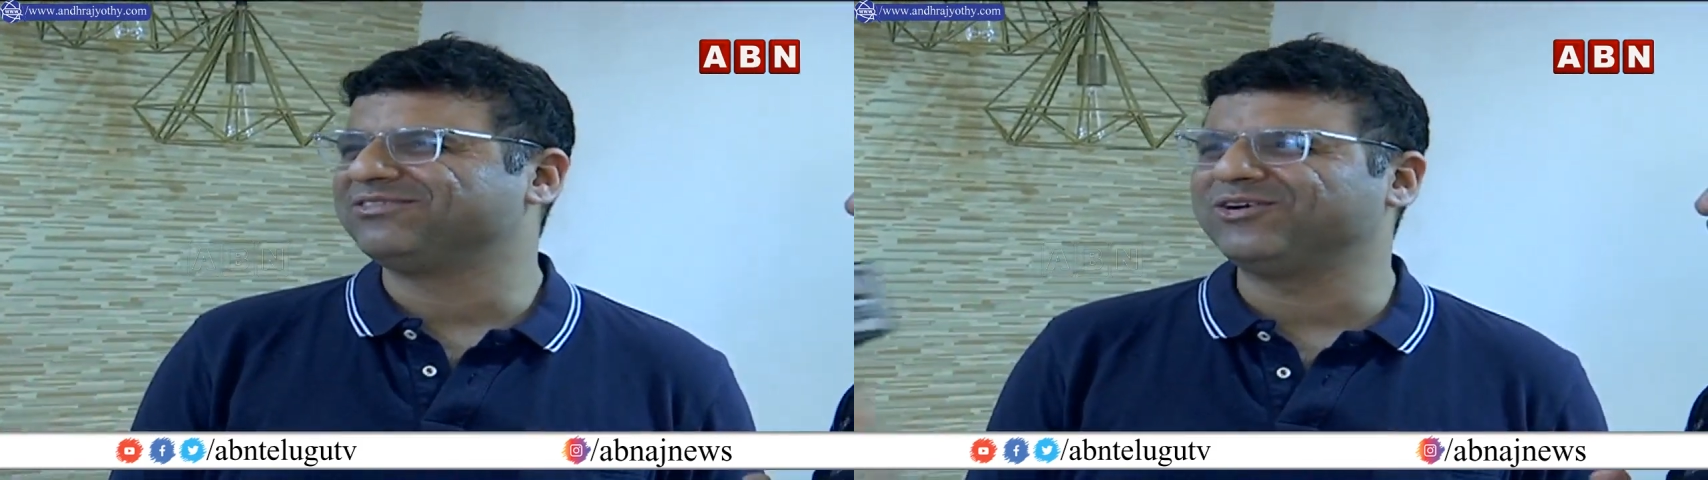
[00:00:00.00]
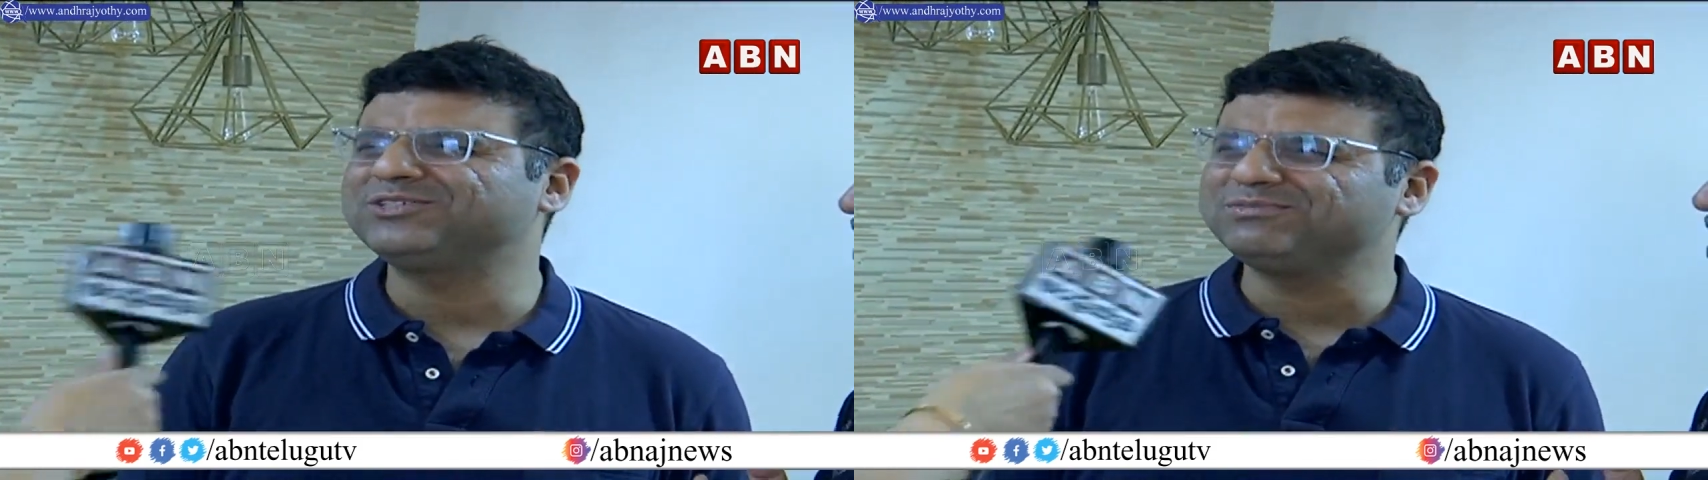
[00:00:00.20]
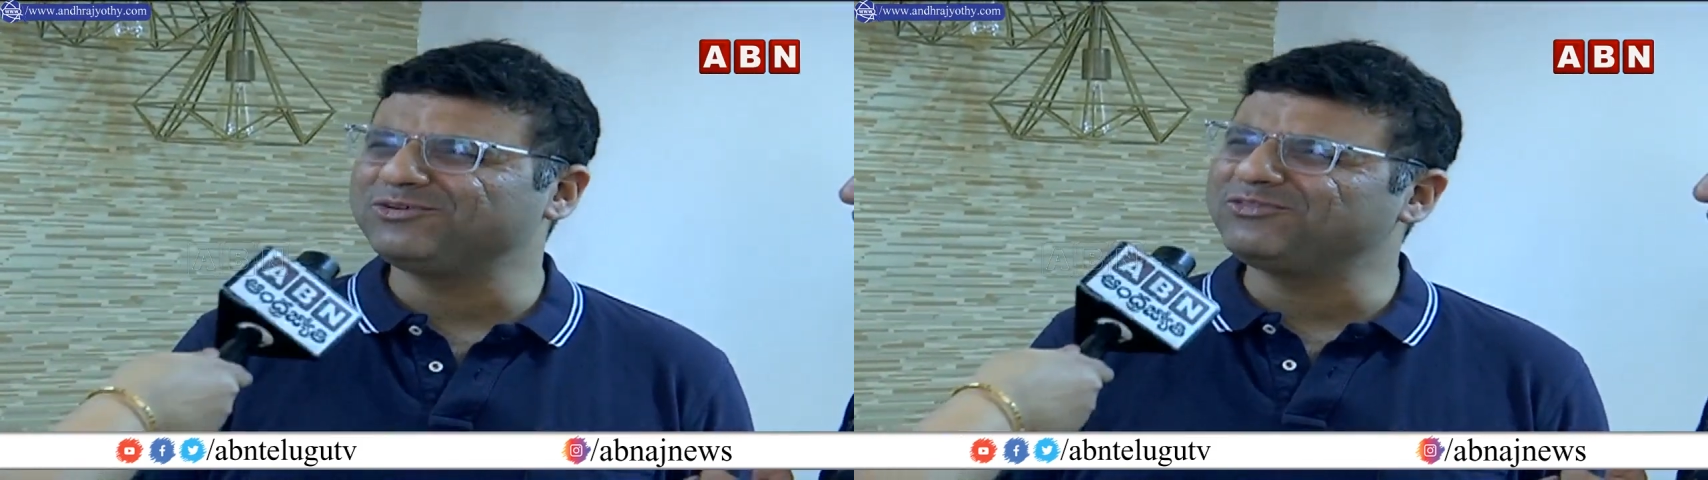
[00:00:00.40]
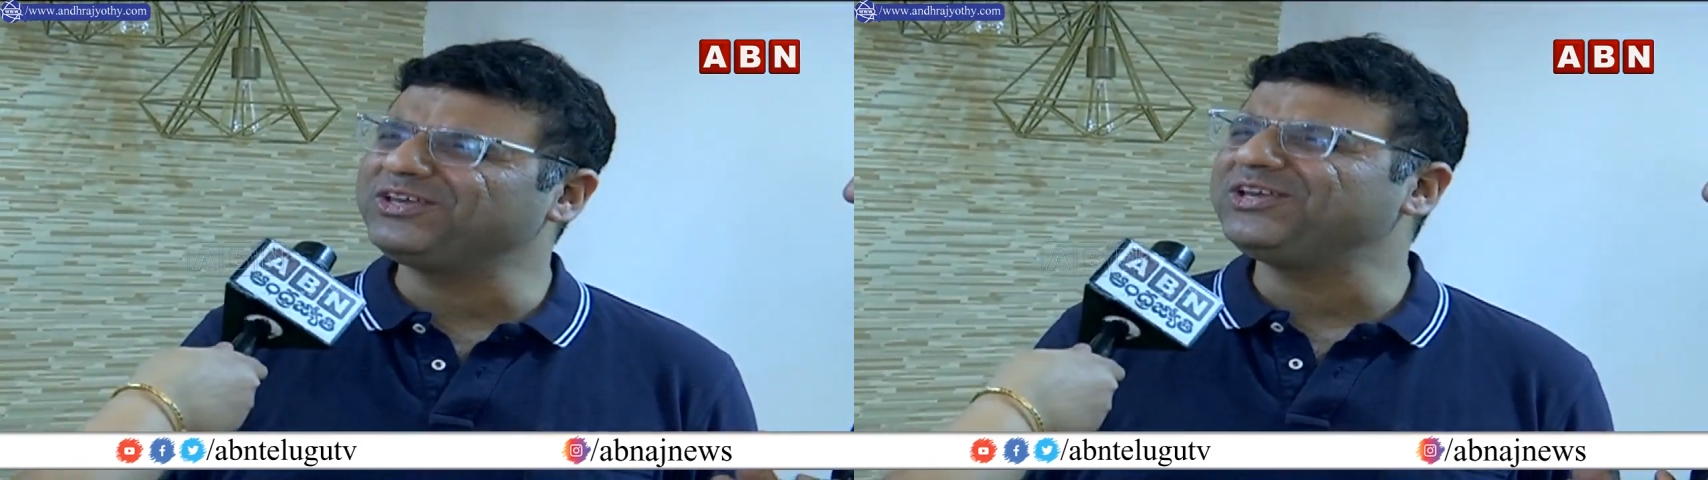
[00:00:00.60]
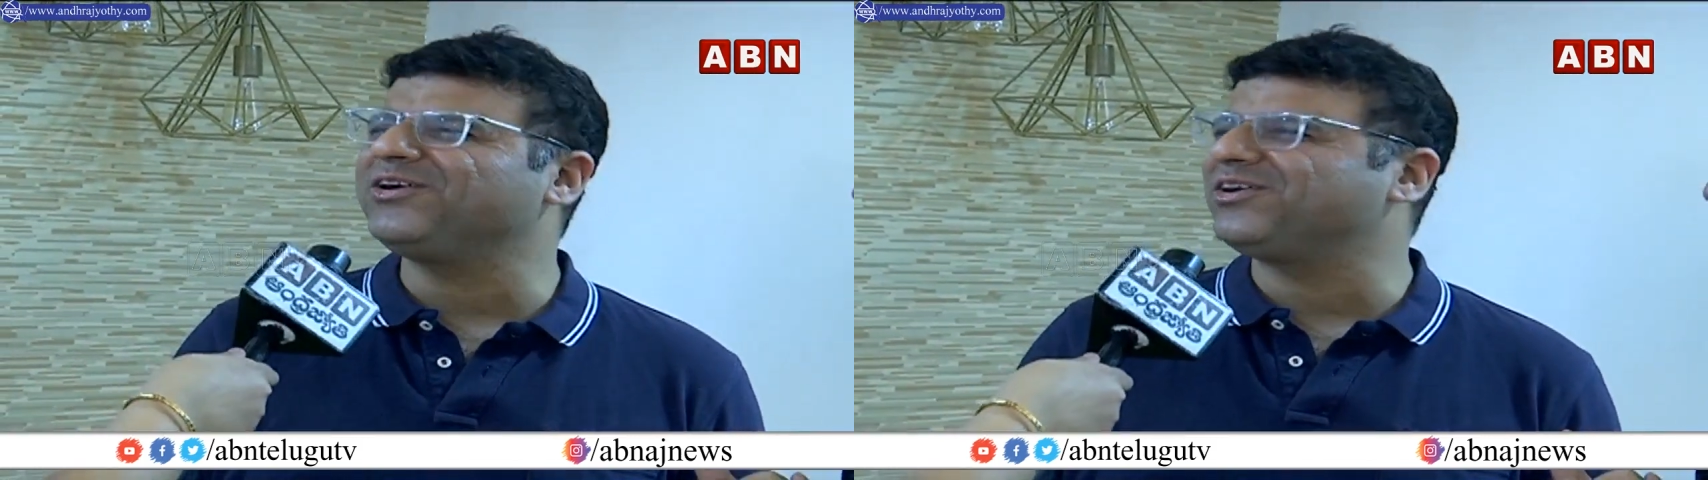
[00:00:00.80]
watch a
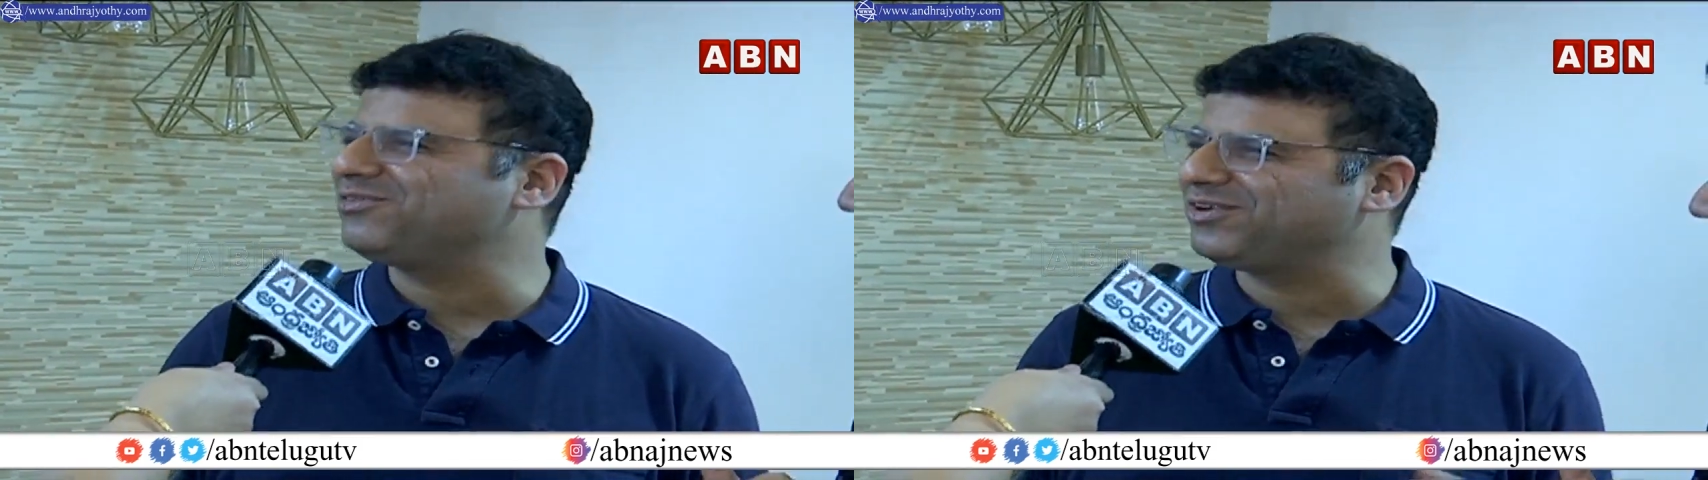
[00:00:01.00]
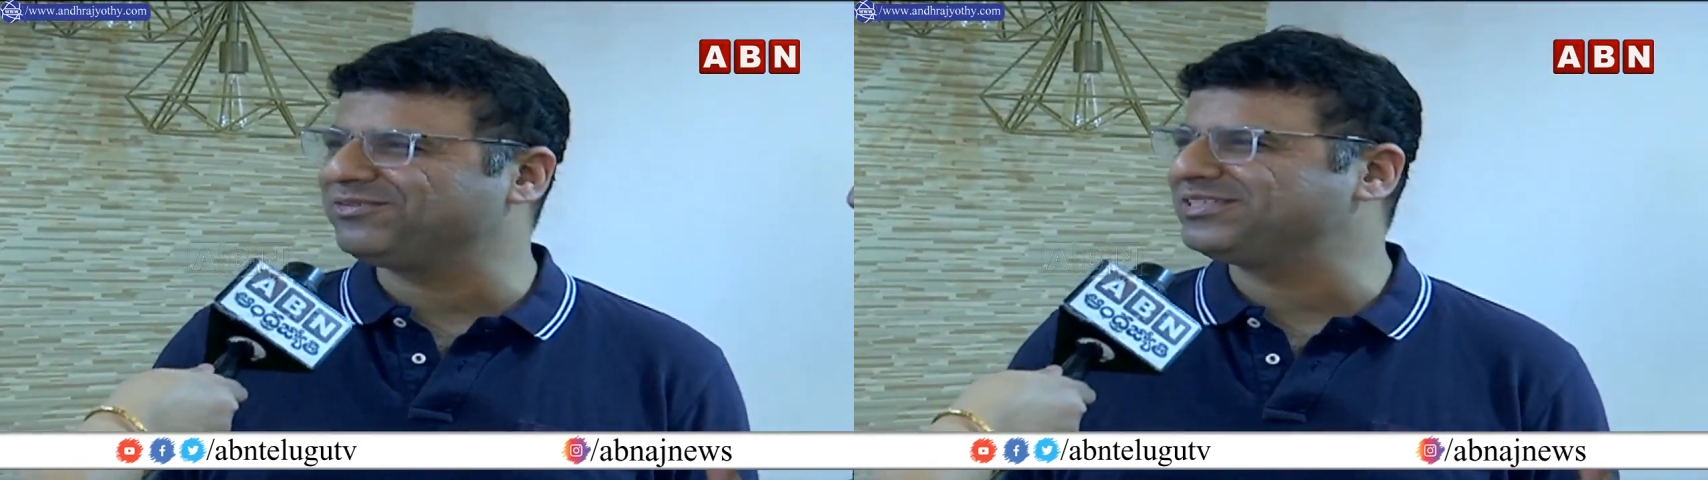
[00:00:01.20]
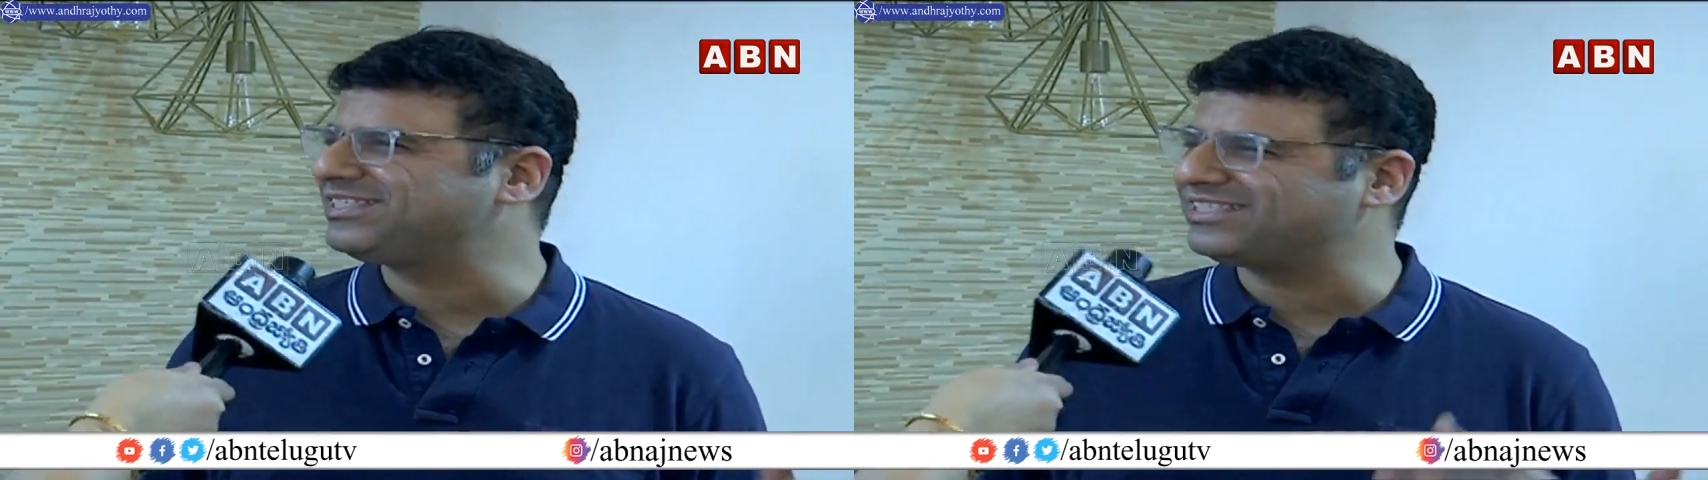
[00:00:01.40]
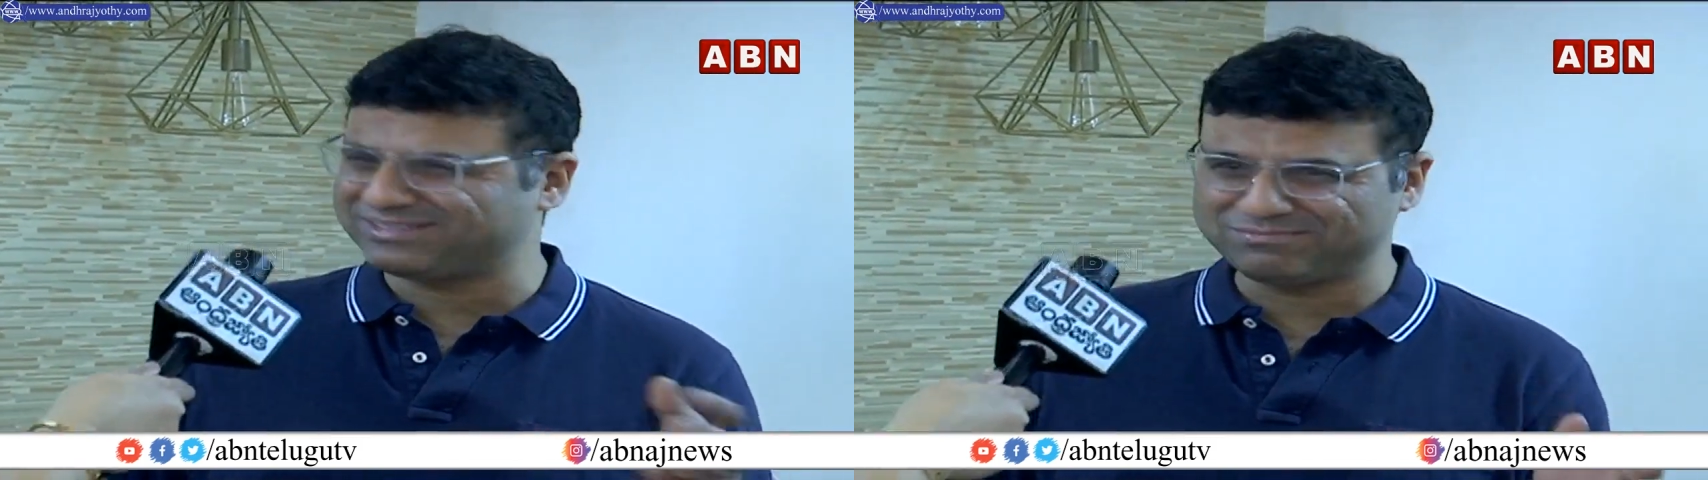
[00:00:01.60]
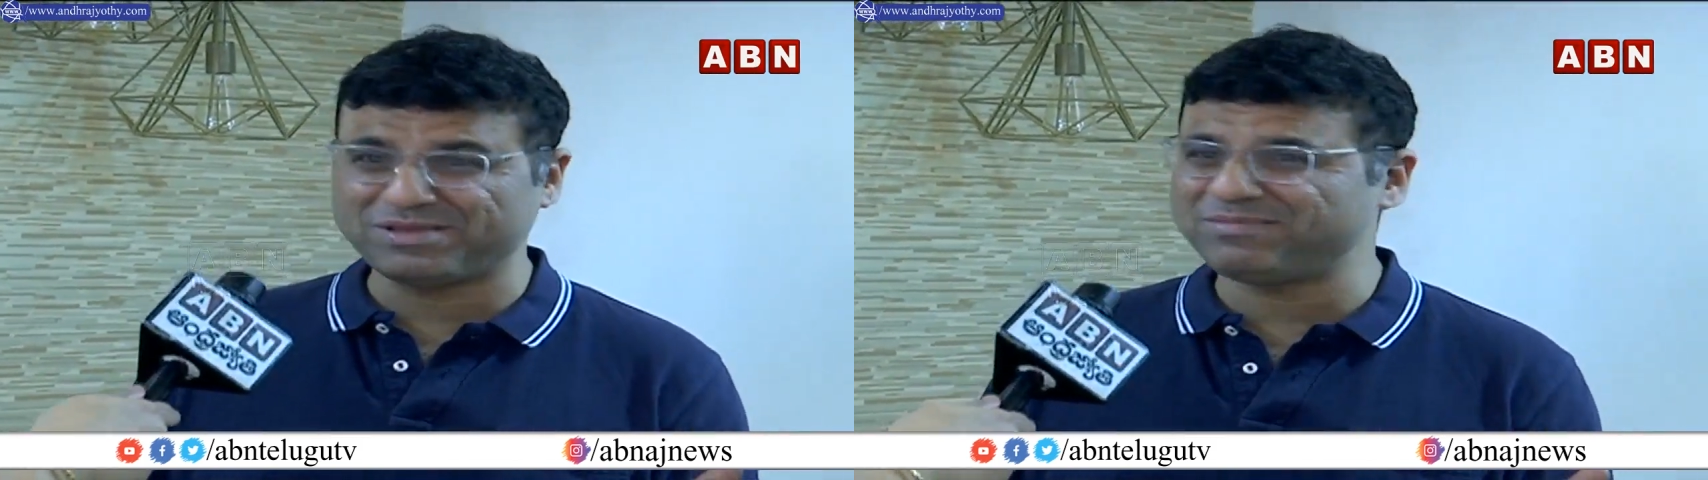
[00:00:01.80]
movie or whatever. Just
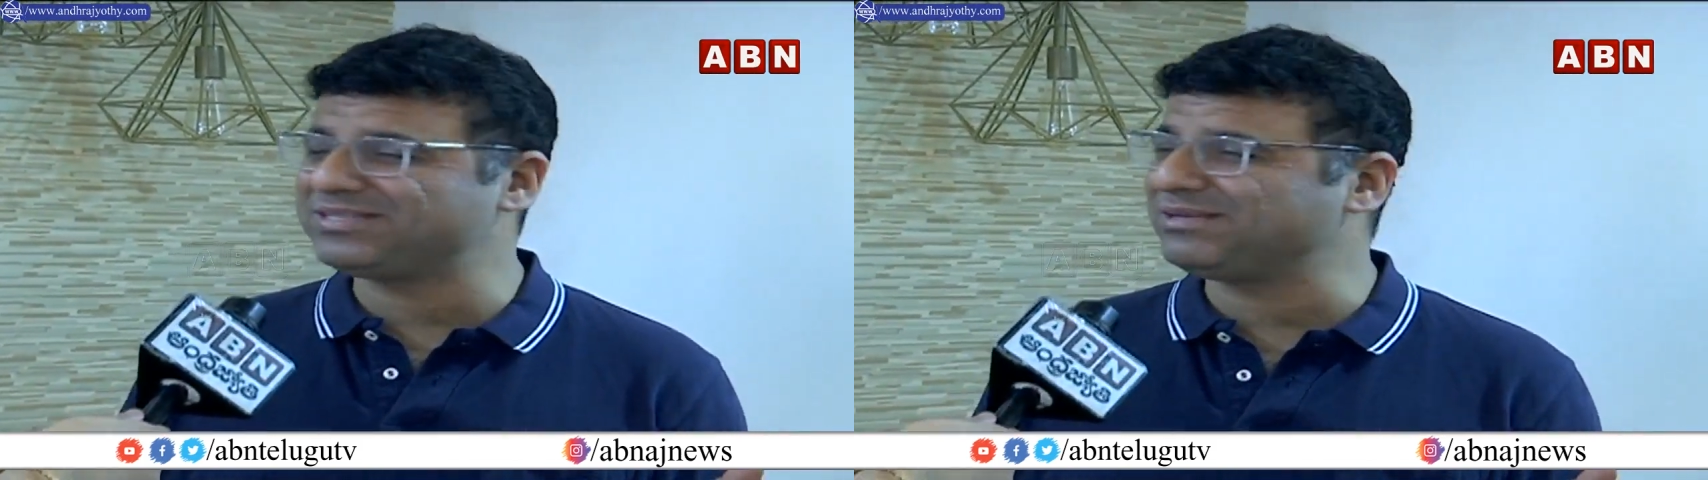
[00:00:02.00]
maybe